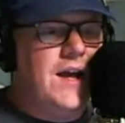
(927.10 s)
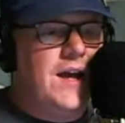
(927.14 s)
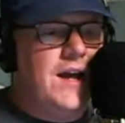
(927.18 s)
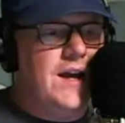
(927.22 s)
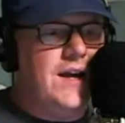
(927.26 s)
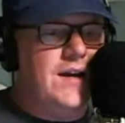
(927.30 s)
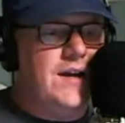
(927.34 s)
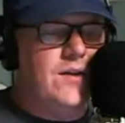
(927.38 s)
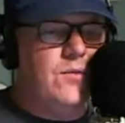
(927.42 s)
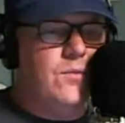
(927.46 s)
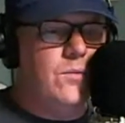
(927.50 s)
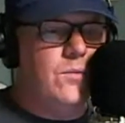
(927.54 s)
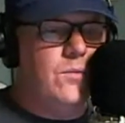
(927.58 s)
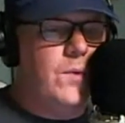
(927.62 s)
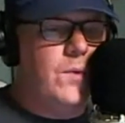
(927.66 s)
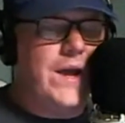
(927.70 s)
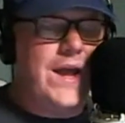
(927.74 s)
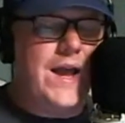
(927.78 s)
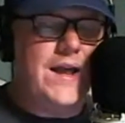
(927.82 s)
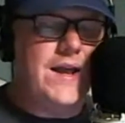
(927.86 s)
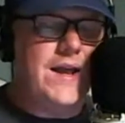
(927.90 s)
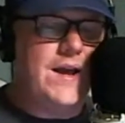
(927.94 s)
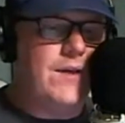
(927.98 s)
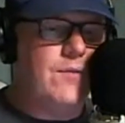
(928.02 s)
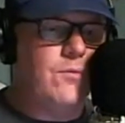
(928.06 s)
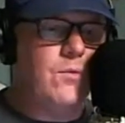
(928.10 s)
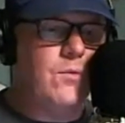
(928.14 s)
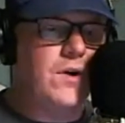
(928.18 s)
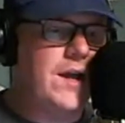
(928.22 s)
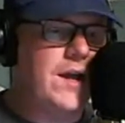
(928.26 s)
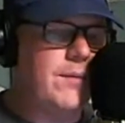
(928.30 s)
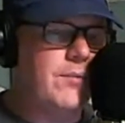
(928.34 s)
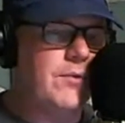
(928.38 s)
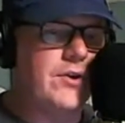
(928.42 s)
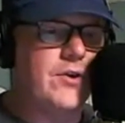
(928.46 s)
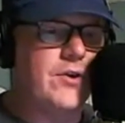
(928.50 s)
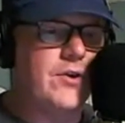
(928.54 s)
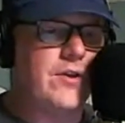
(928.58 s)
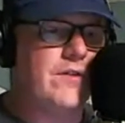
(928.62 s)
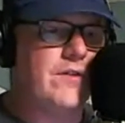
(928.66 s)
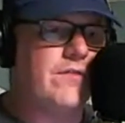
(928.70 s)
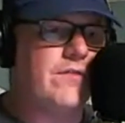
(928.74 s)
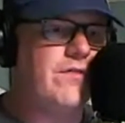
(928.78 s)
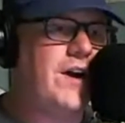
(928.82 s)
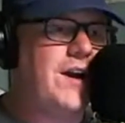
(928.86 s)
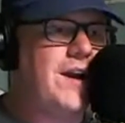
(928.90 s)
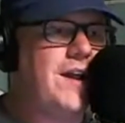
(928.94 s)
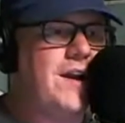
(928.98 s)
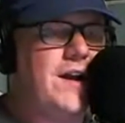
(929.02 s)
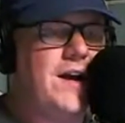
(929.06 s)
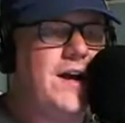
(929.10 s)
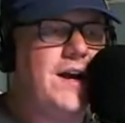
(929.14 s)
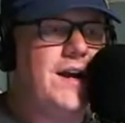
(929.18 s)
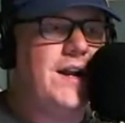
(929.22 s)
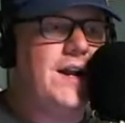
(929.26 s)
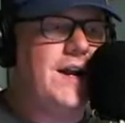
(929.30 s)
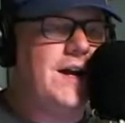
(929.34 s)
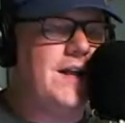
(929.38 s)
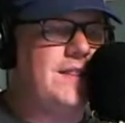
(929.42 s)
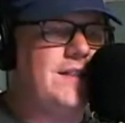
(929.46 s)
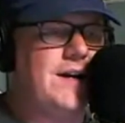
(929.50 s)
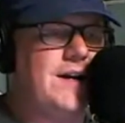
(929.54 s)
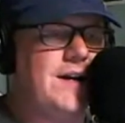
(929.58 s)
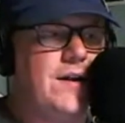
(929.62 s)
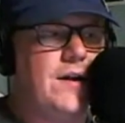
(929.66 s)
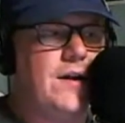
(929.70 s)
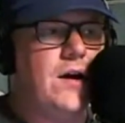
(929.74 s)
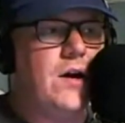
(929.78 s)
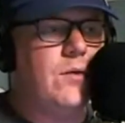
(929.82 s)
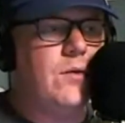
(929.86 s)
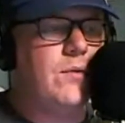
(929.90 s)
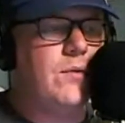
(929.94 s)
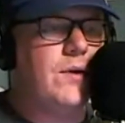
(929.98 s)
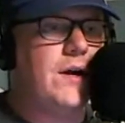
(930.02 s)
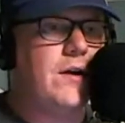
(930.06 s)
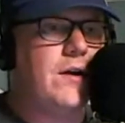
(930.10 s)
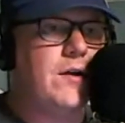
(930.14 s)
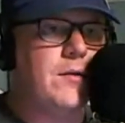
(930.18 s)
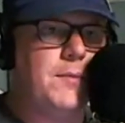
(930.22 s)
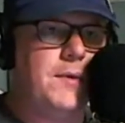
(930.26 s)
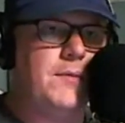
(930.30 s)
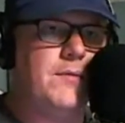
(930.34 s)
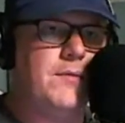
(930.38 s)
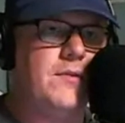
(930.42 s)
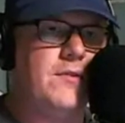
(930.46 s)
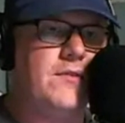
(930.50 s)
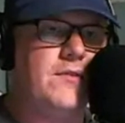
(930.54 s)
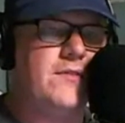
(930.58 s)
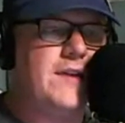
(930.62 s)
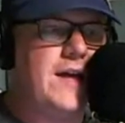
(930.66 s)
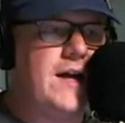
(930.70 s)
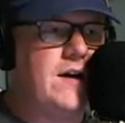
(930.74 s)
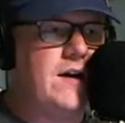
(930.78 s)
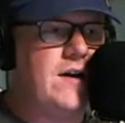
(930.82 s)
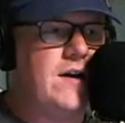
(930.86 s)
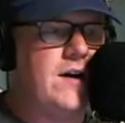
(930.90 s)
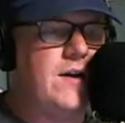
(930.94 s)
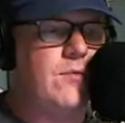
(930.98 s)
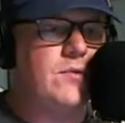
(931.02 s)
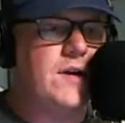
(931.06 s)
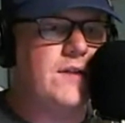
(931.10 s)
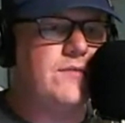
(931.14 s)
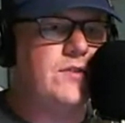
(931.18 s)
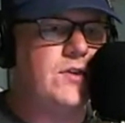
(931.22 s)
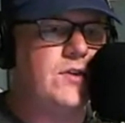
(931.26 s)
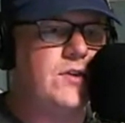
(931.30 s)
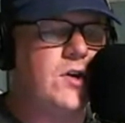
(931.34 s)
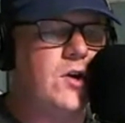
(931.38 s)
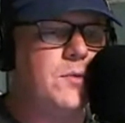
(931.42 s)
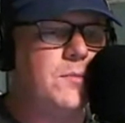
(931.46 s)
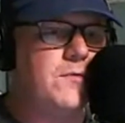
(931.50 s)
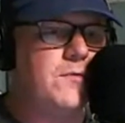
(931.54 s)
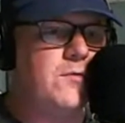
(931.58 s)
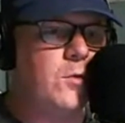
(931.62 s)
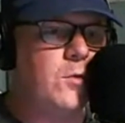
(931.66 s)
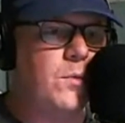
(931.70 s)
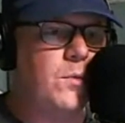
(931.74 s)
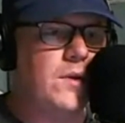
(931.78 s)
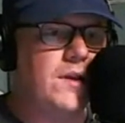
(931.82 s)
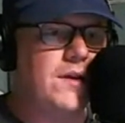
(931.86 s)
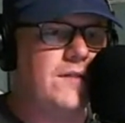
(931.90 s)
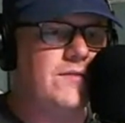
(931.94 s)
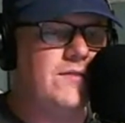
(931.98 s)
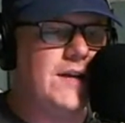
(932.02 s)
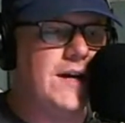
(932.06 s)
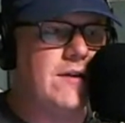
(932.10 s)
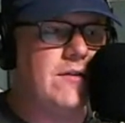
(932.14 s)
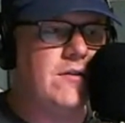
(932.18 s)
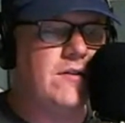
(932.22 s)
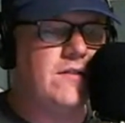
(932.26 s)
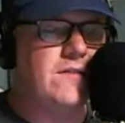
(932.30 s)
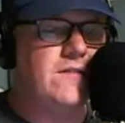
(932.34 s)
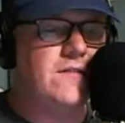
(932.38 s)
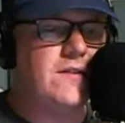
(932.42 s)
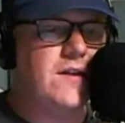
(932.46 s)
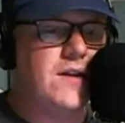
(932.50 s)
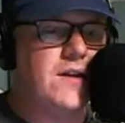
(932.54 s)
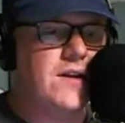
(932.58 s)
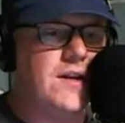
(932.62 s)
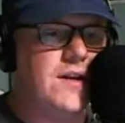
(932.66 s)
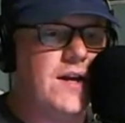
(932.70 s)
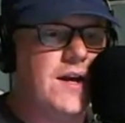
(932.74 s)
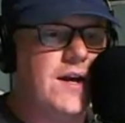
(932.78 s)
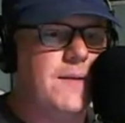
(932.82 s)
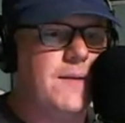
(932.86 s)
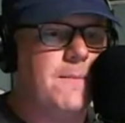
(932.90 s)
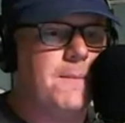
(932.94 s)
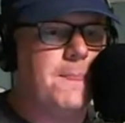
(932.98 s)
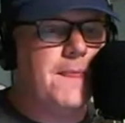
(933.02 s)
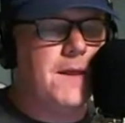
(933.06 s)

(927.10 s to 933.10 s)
And we weren't able to go there Friday night, and I thought, oh, we're not going to be able to go Saturday. We're going to have to go before we leave town on Sunday.